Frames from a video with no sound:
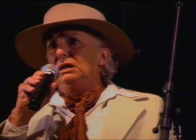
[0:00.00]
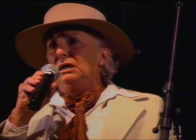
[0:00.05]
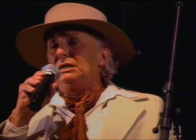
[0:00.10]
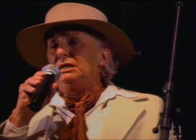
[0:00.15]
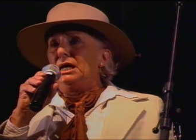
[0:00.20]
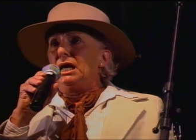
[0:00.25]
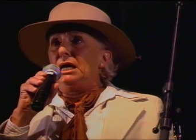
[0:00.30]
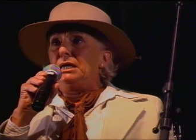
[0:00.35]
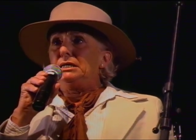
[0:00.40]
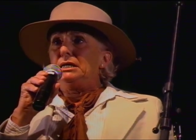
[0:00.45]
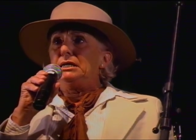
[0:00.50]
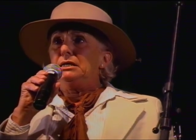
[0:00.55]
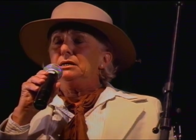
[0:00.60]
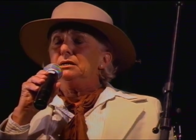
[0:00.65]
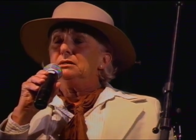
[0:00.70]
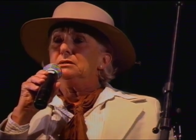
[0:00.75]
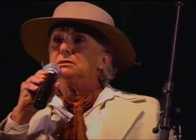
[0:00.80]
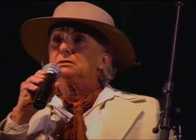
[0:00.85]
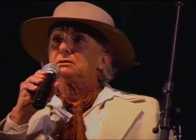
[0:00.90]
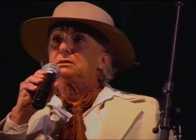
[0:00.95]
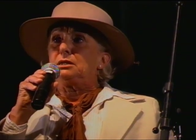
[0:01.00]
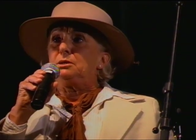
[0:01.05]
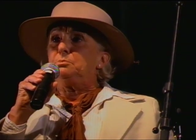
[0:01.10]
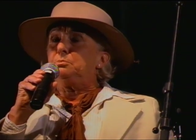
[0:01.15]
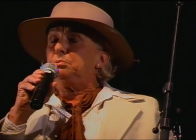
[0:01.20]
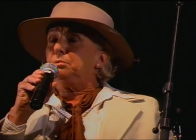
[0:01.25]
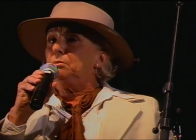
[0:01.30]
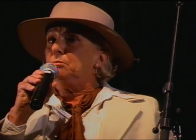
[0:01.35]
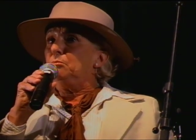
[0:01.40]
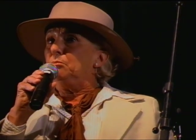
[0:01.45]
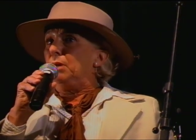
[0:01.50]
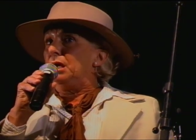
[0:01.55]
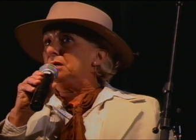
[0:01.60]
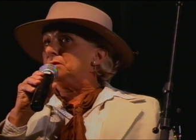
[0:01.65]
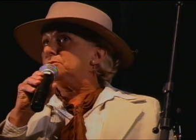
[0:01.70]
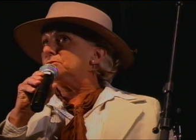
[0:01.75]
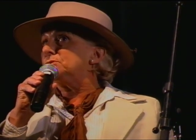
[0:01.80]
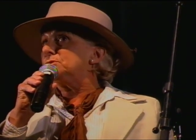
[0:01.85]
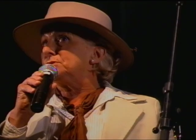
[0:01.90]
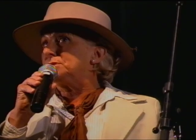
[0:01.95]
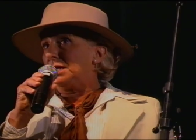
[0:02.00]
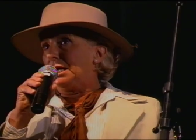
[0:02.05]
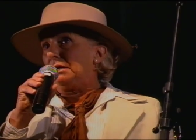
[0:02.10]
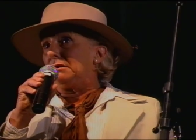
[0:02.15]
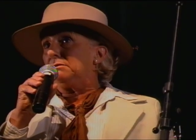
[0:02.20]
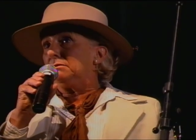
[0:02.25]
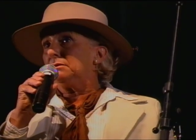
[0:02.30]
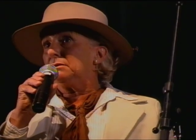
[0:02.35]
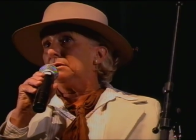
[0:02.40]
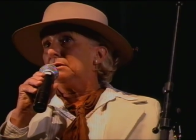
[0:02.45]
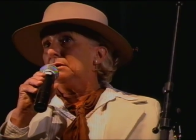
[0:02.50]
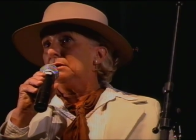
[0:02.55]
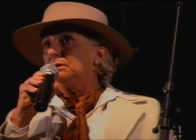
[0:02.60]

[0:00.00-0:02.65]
and any slip meant death.